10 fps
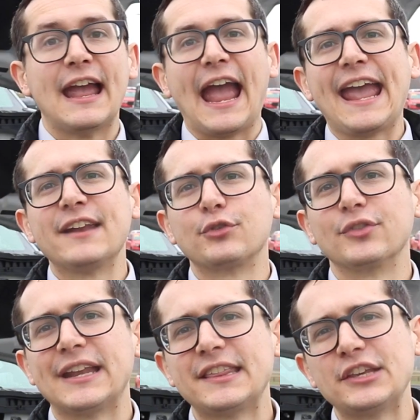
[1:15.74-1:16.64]
And if
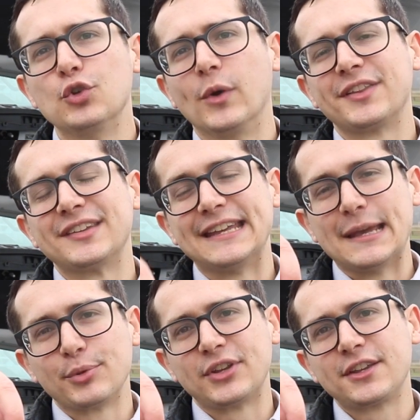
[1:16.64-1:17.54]
there's anything you want to see
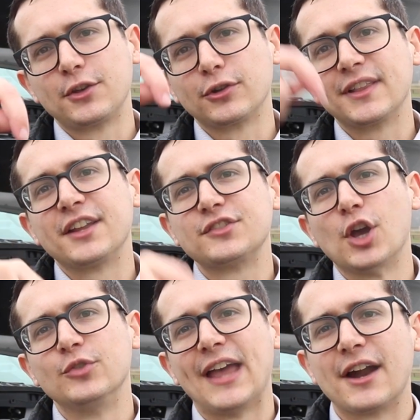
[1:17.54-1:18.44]
in particular, let us
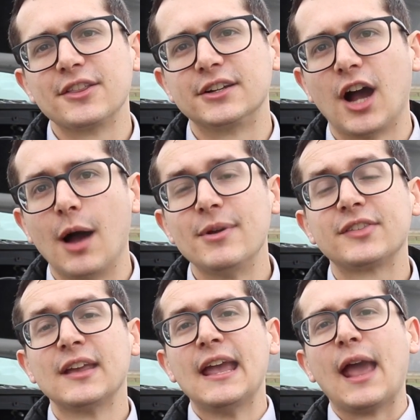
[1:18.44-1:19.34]
know down in the
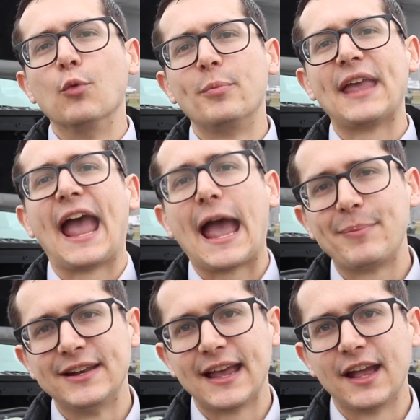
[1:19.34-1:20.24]
comments and we'll be
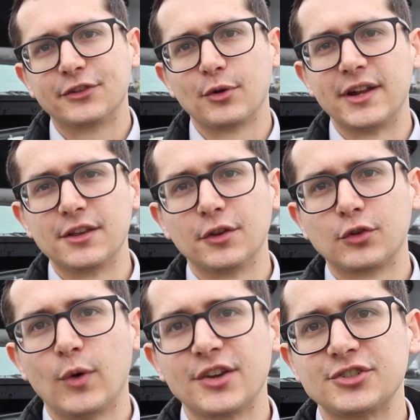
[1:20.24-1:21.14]
happy to answer any of those
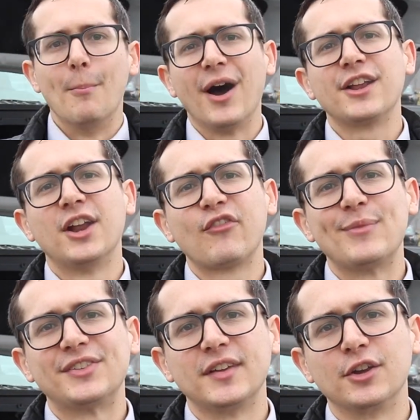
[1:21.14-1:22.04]
questions. But enough of
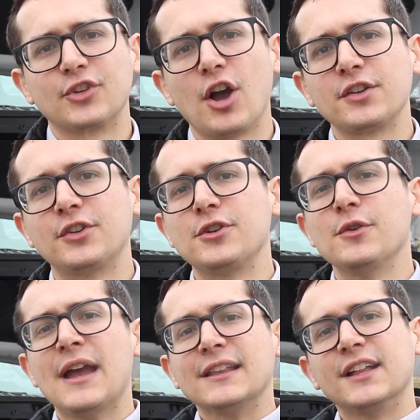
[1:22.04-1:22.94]
me sitting here talking to
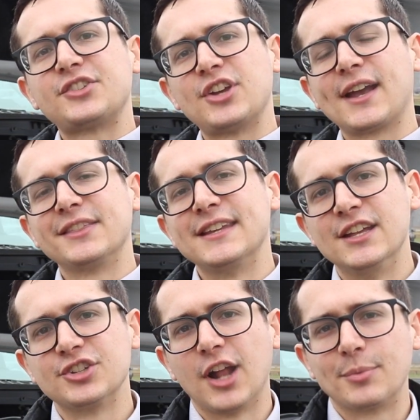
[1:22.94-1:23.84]
you. Let's check out the
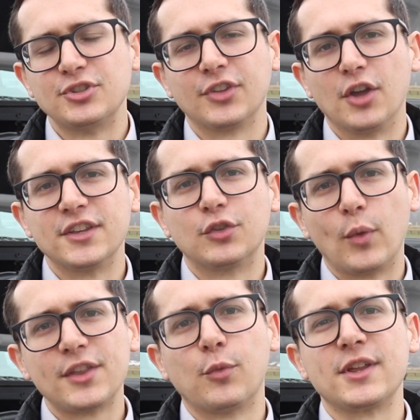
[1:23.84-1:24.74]
engine options on the
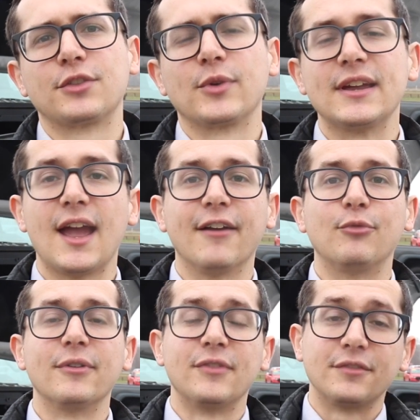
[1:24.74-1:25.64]
2023
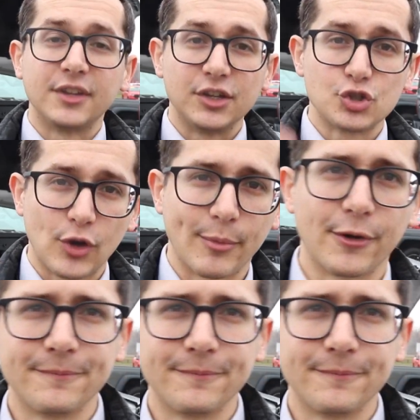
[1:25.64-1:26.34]
F-150 Tremor.